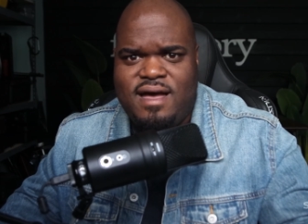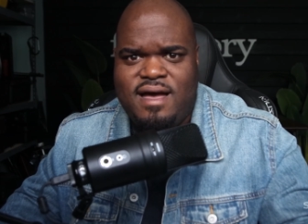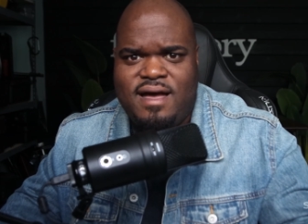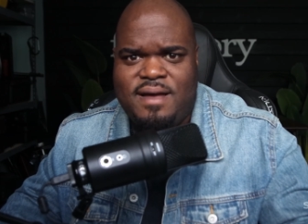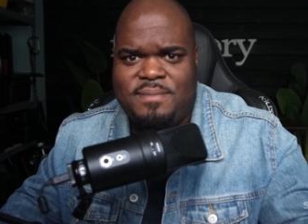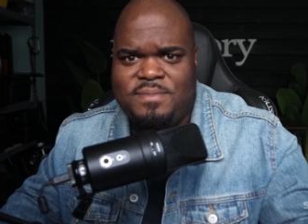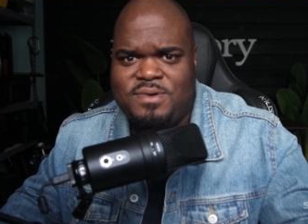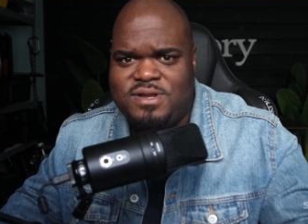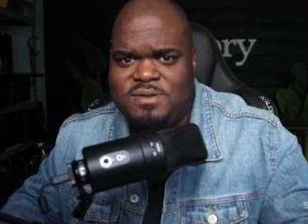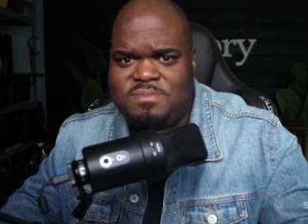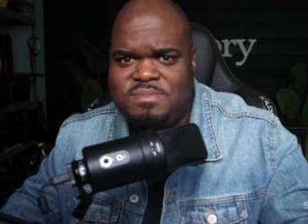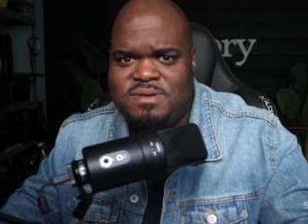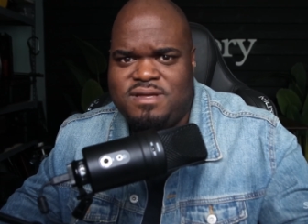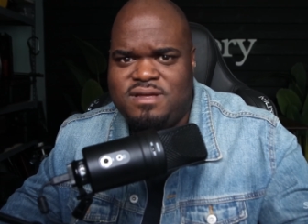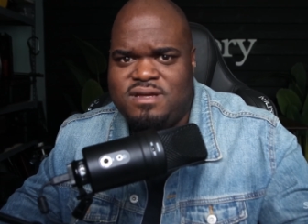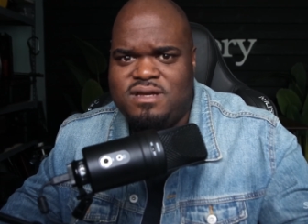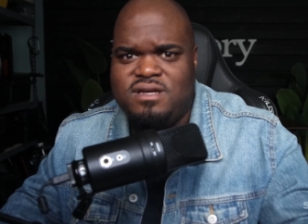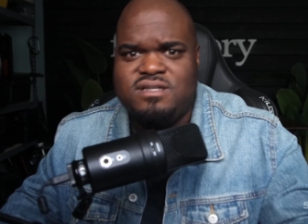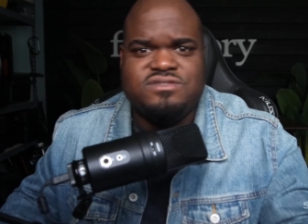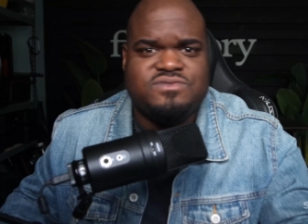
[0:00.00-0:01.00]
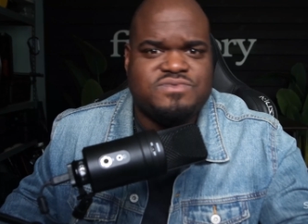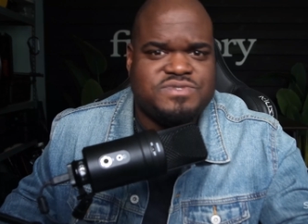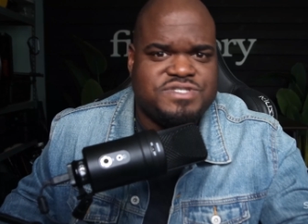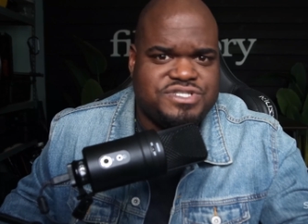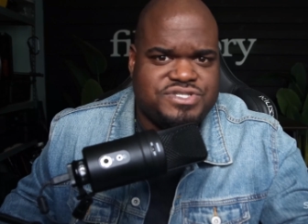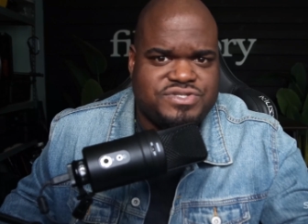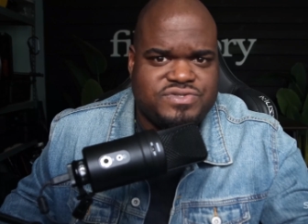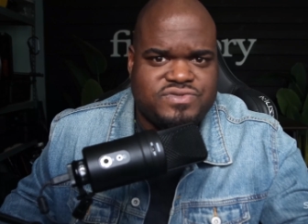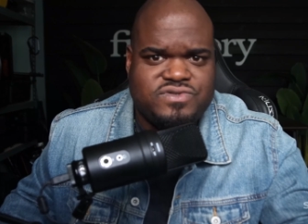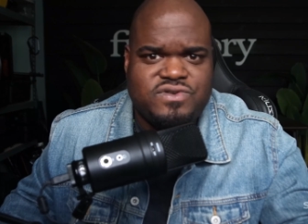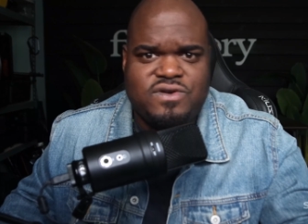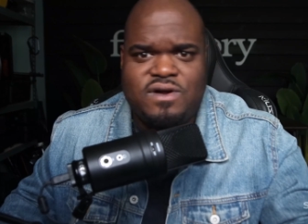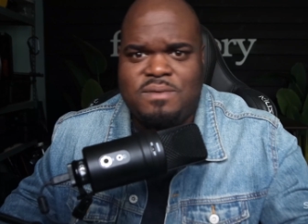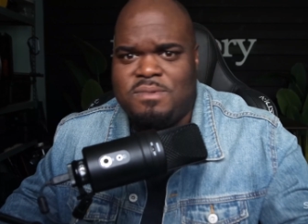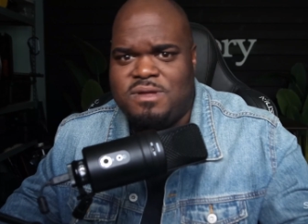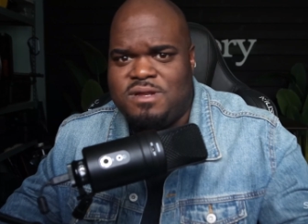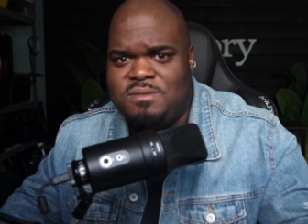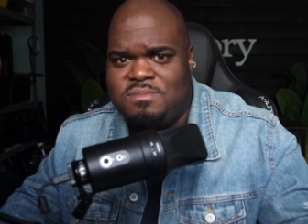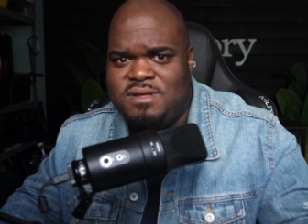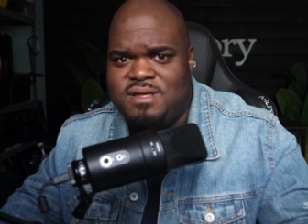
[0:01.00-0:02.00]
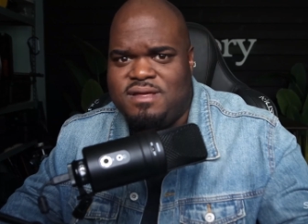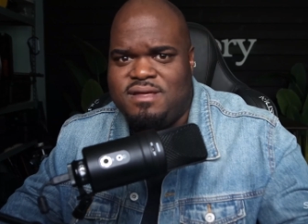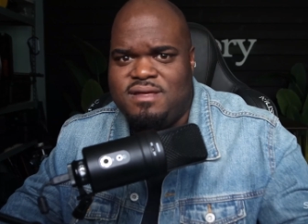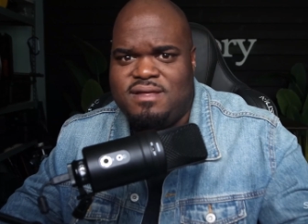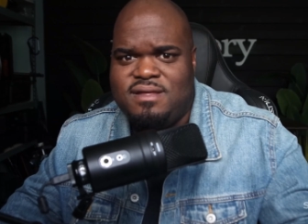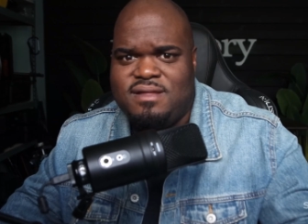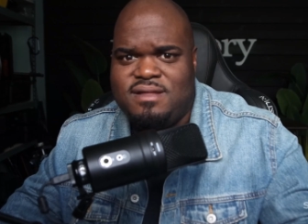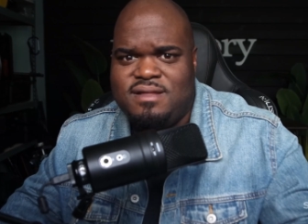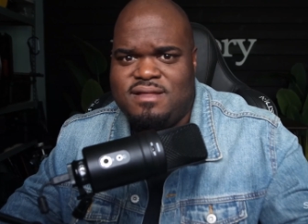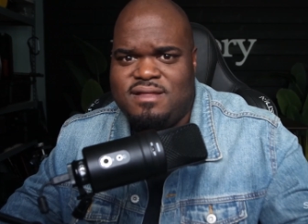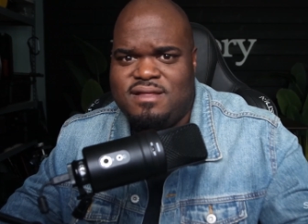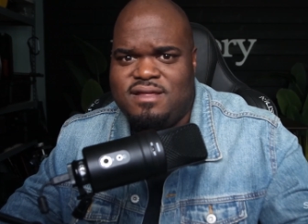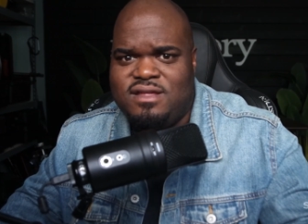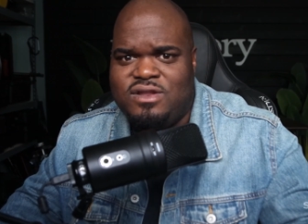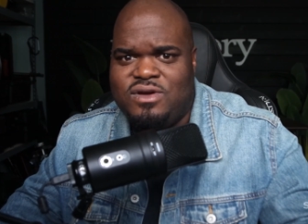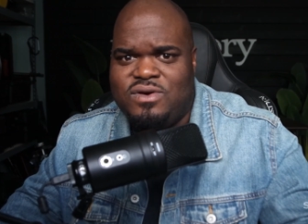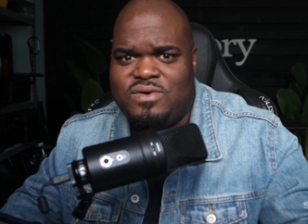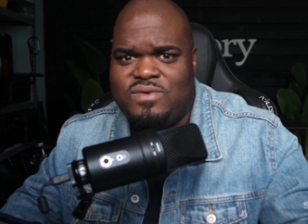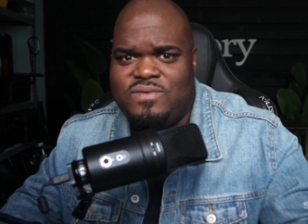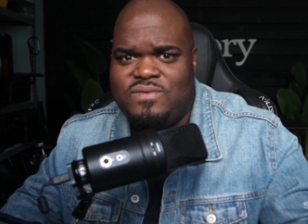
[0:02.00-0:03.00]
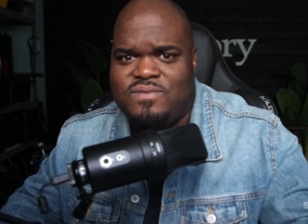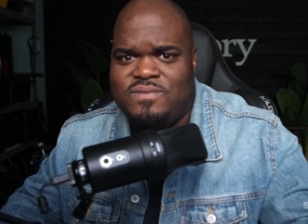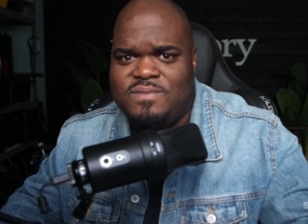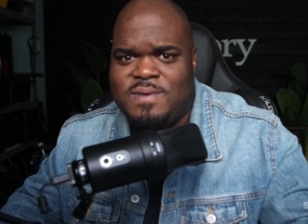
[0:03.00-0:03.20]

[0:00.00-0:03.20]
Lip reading: I'm going to be unoriginal, or I'm going to be, you know,